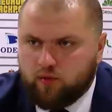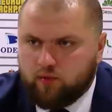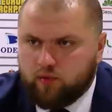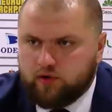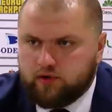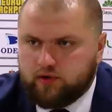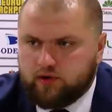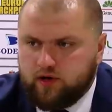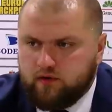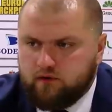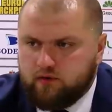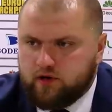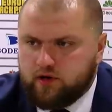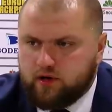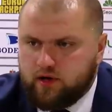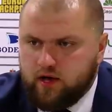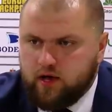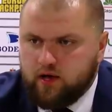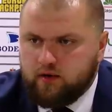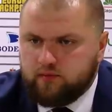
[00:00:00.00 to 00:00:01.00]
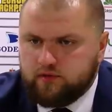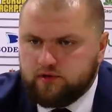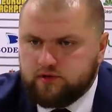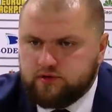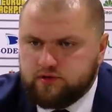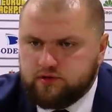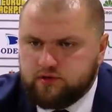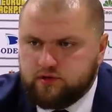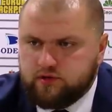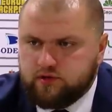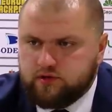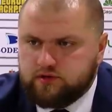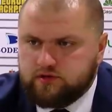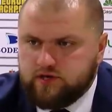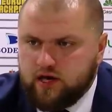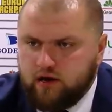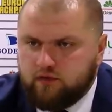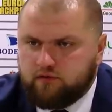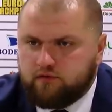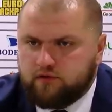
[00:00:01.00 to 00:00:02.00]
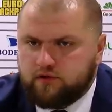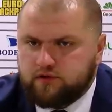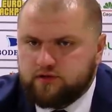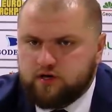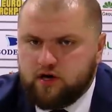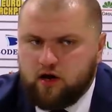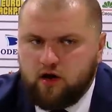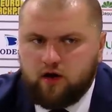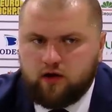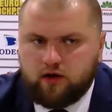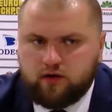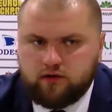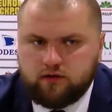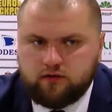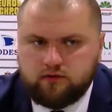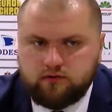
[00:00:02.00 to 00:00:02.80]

but every game is uh, tough, it's hard.